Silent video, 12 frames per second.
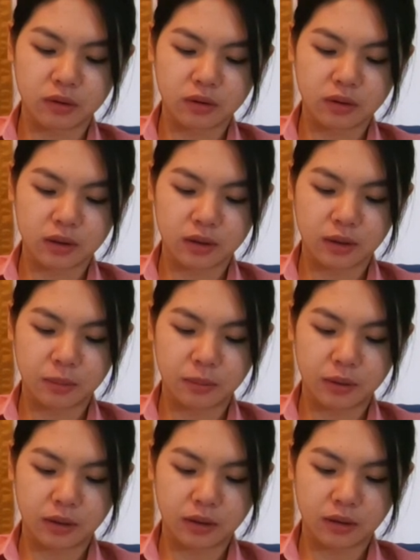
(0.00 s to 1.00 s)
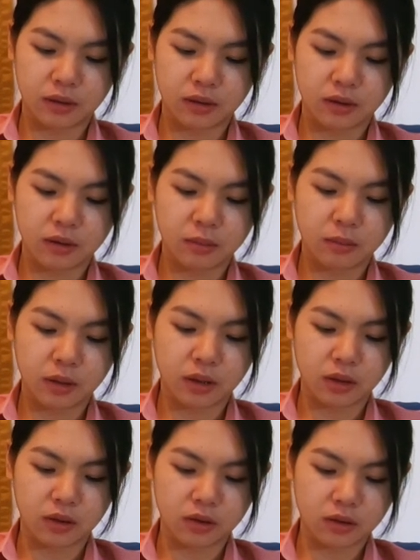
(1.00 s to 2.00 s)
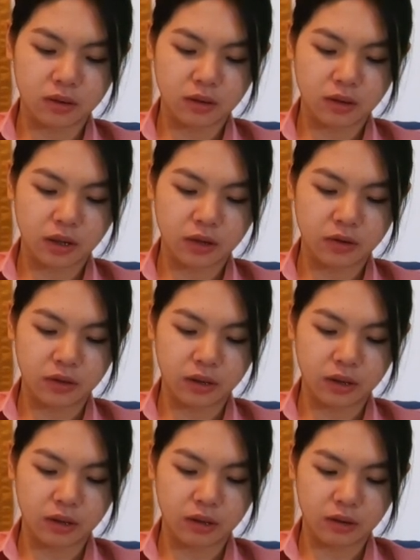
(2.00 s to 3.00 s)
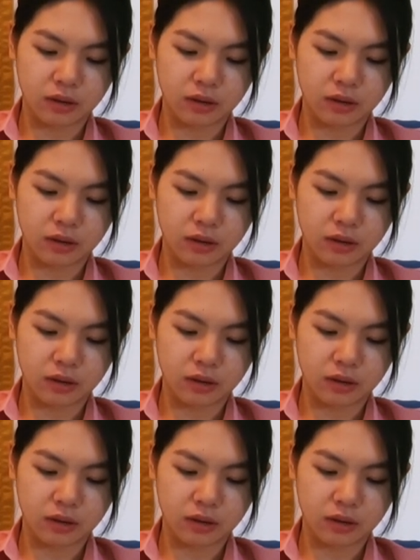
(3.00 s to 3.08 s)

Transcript: sleepy because I drink a lot.